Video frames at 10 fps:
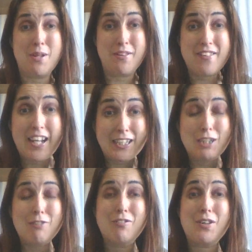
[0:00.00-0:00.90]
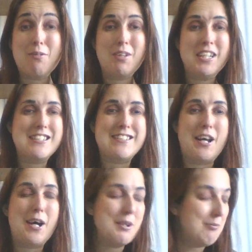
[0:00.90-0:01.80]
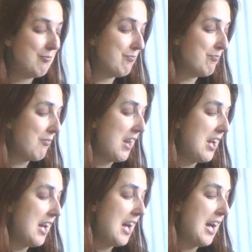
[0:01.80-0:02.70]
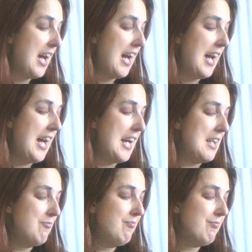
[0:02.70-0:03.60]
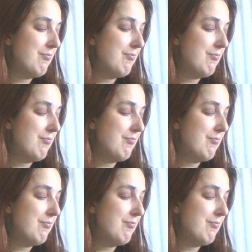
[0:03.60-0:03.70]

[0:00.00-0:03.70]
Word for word: and thank you for doing so. Um,